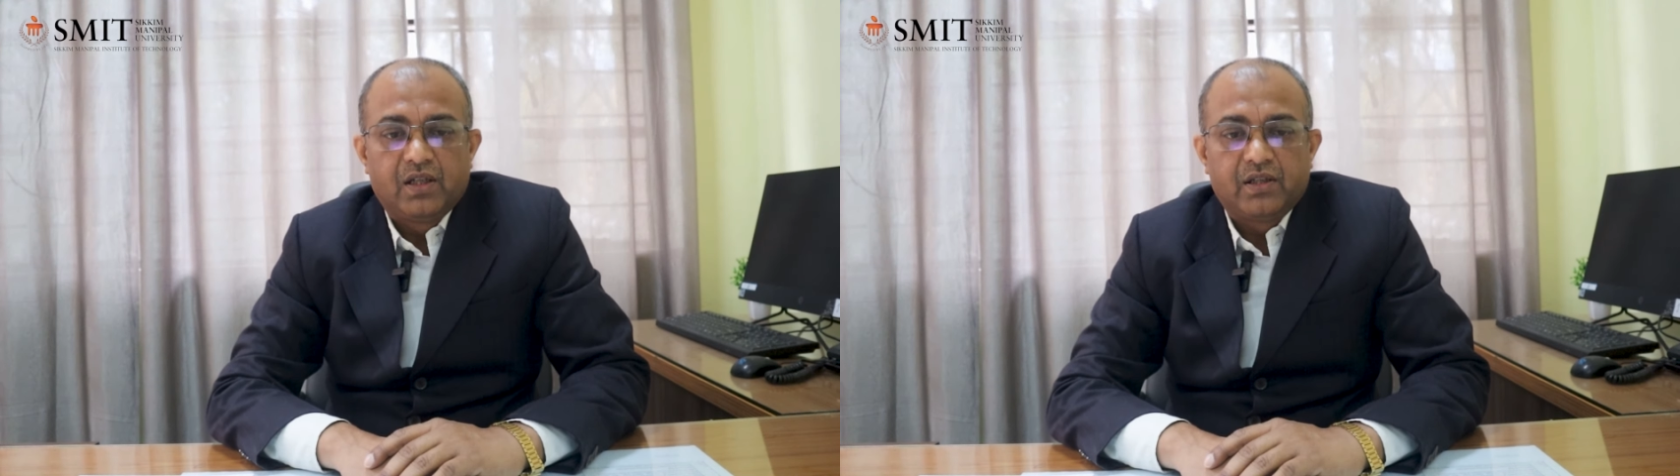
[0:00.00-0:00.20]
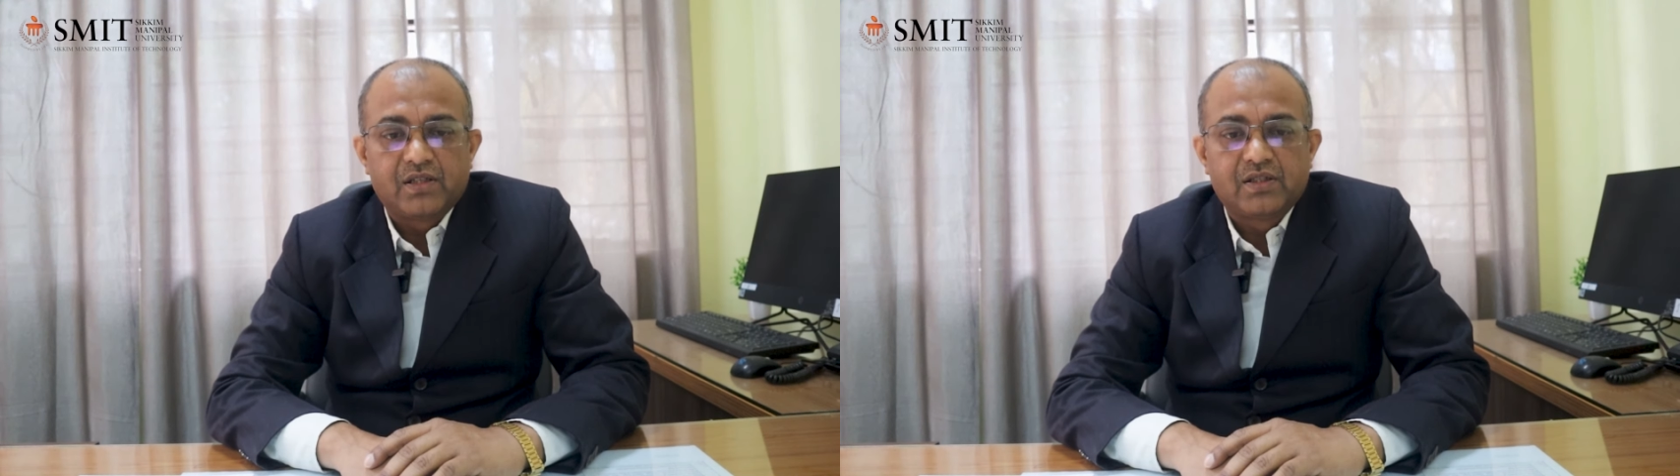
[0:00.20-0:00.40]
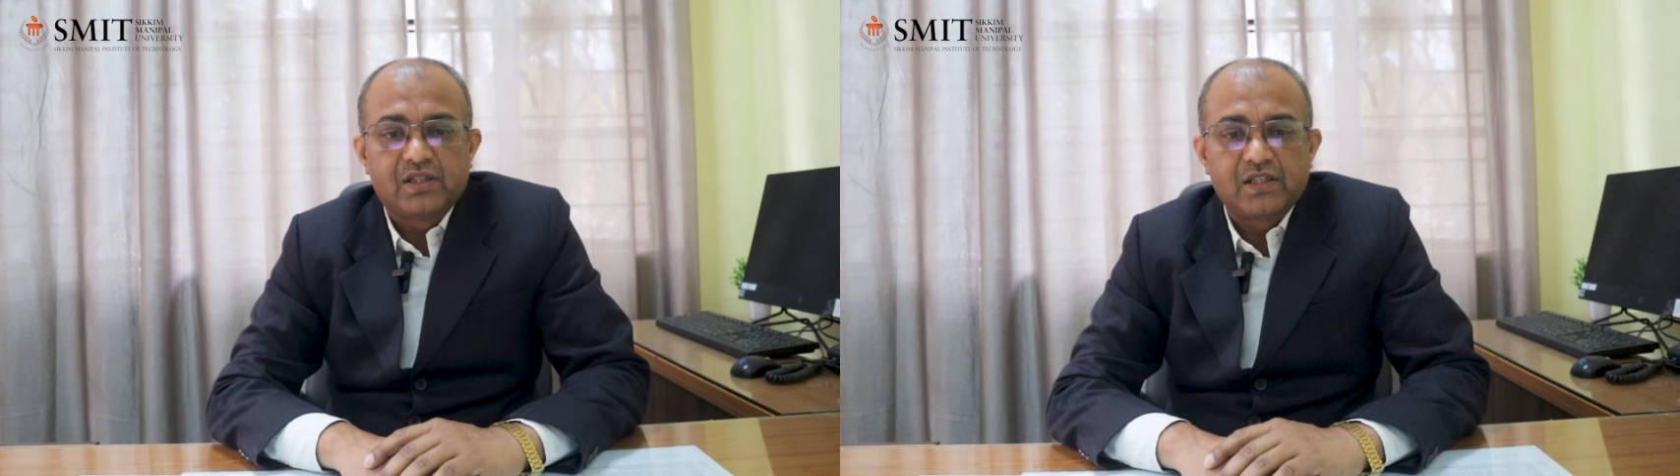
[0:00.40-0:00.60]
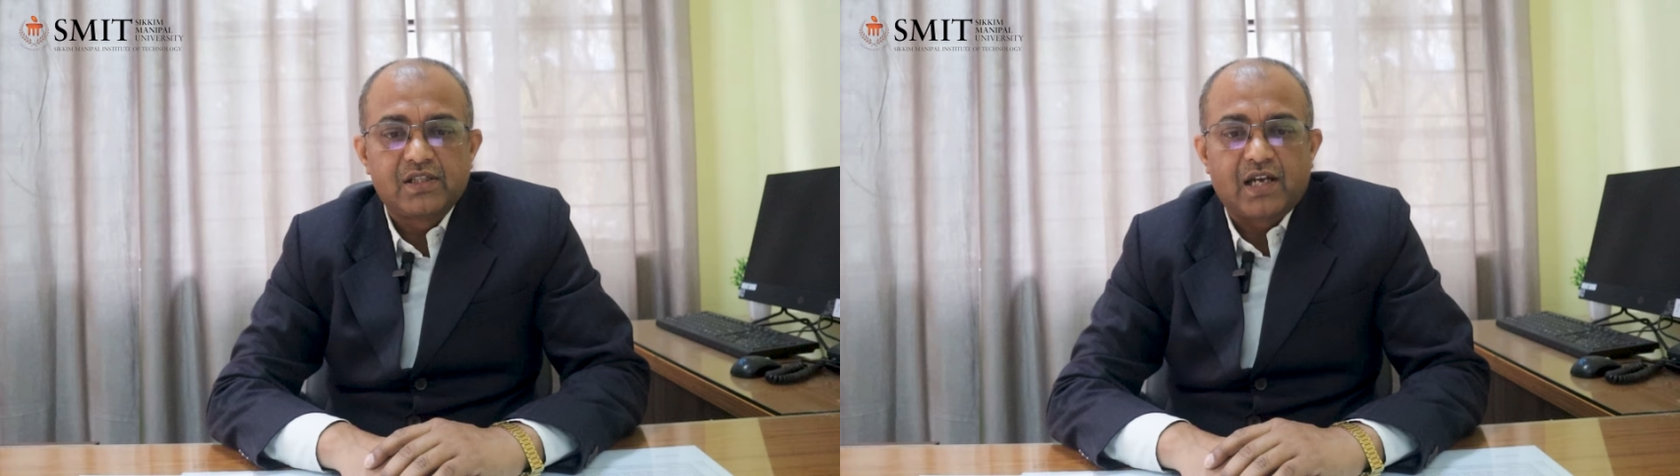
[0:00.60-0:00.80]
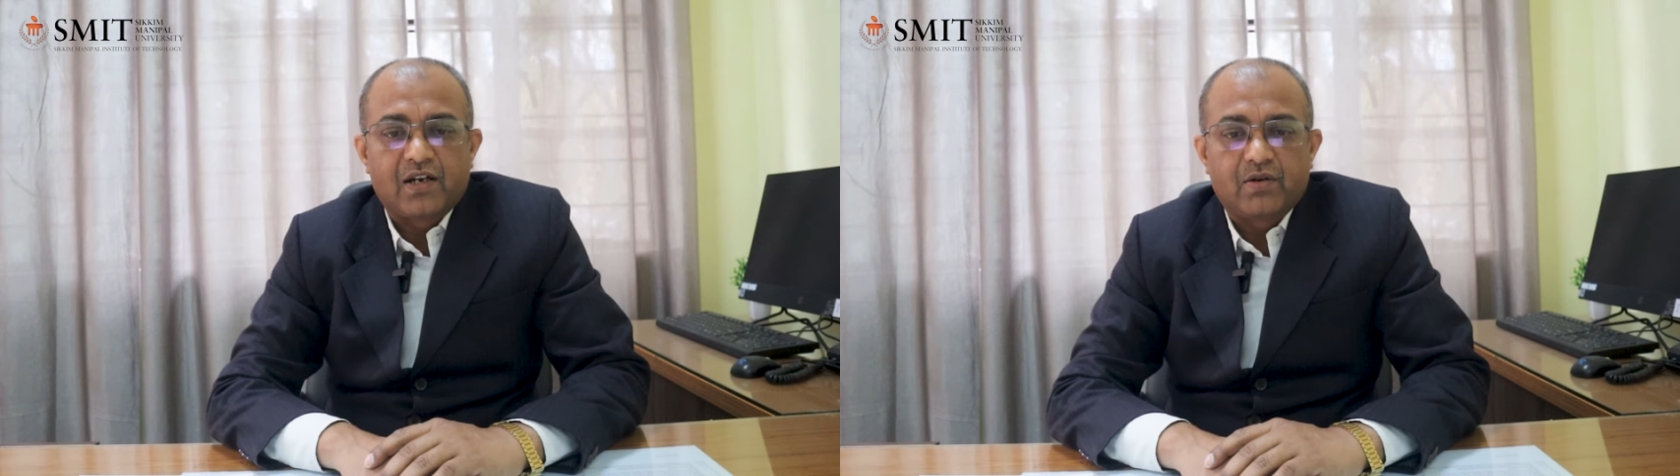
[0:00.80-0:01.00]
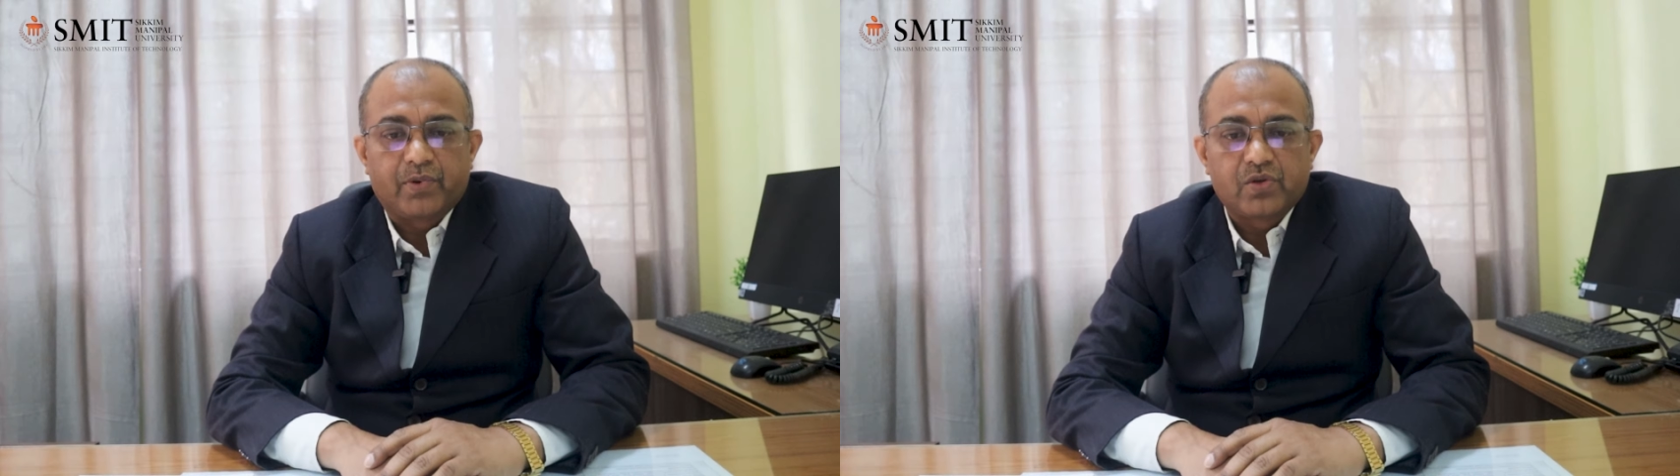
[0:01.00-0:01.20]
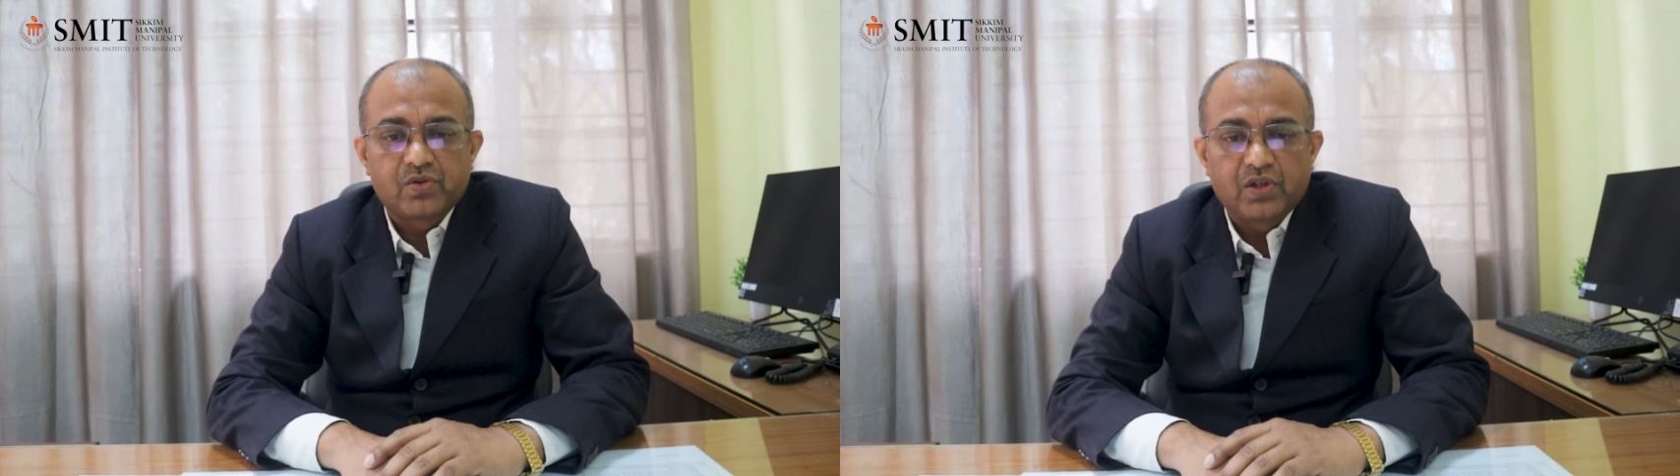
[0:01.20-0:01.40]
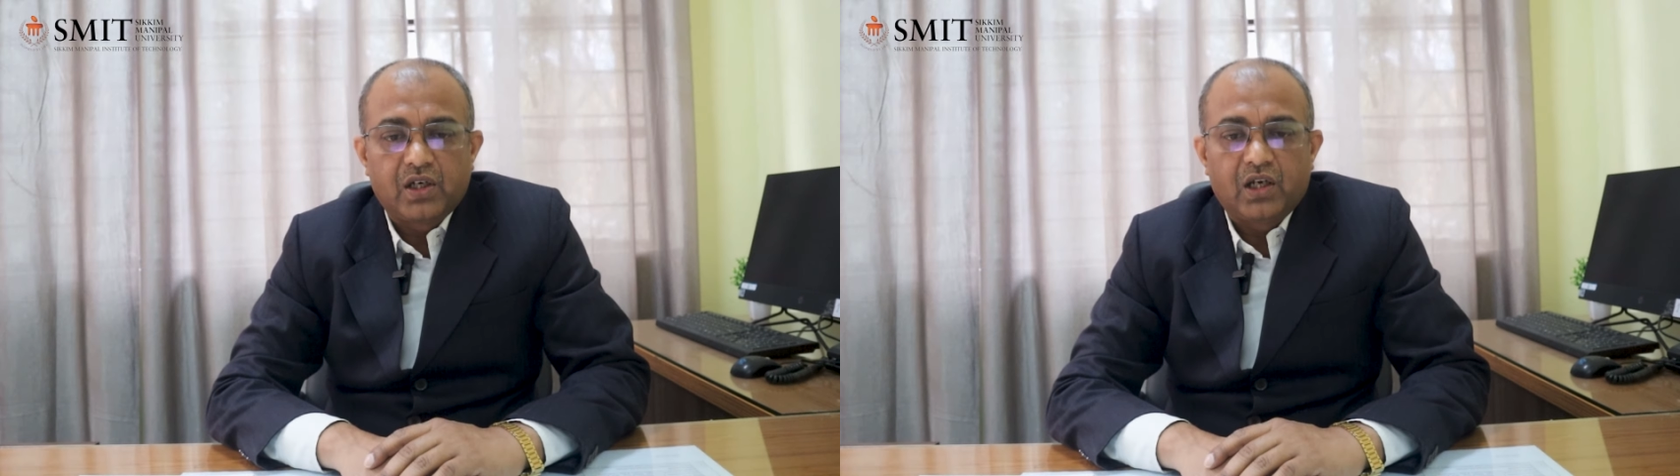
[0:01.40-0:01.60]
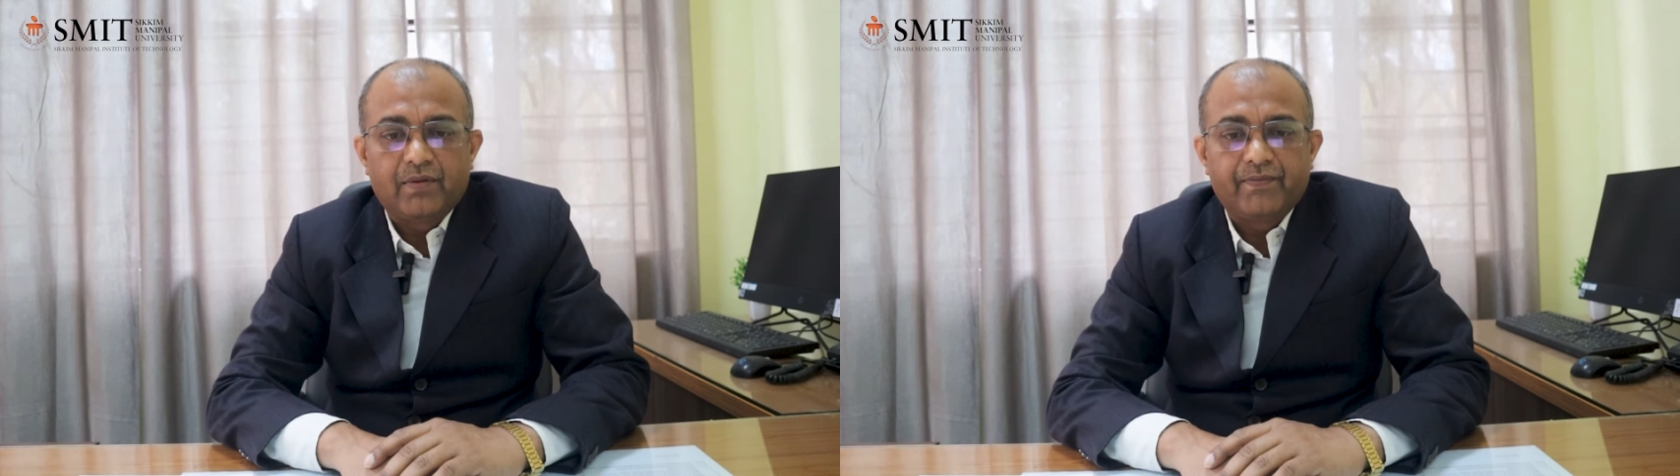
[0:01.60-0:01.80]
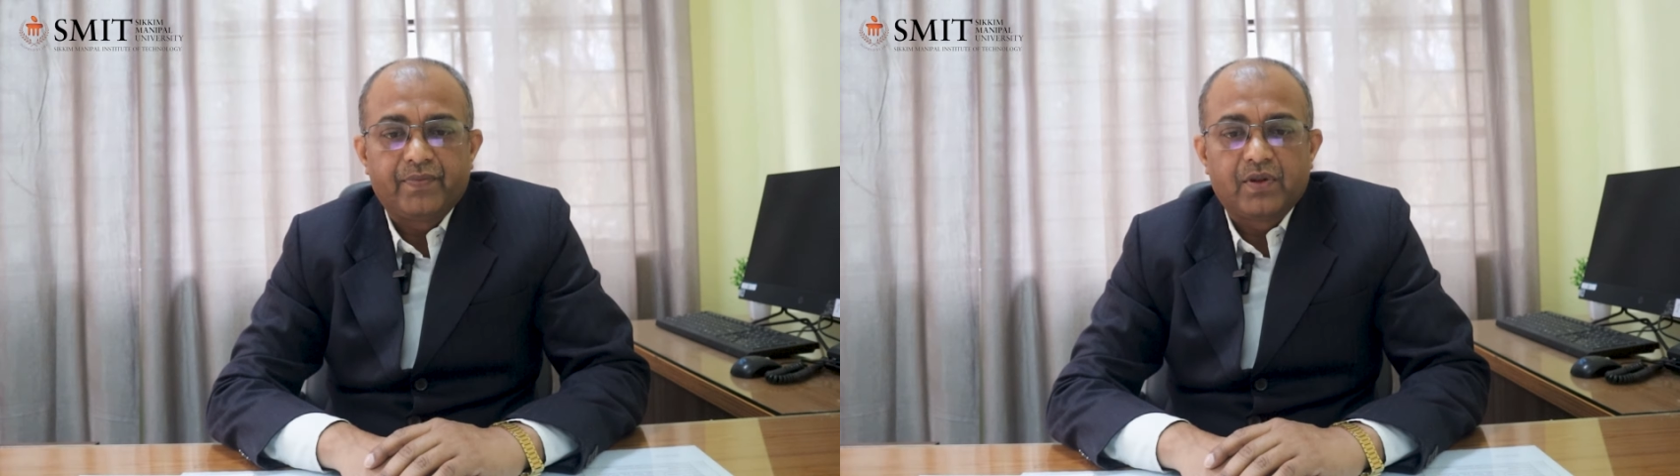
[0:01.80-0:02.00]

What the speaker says: Thus, this is an opportunity